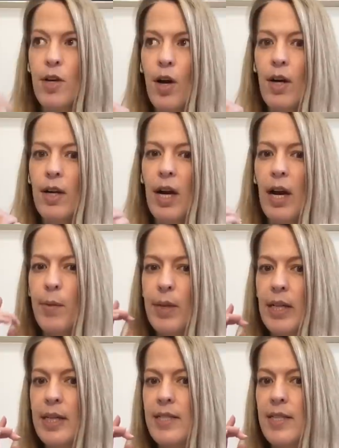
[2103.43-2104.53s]
talk, I
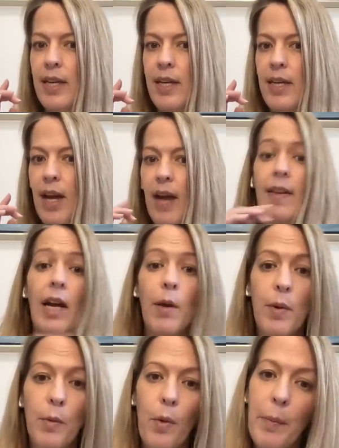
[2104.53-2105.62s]
would listen, mm-hmm. and then I
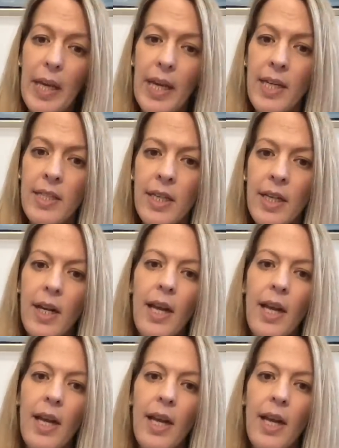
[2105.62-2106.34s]
would repeat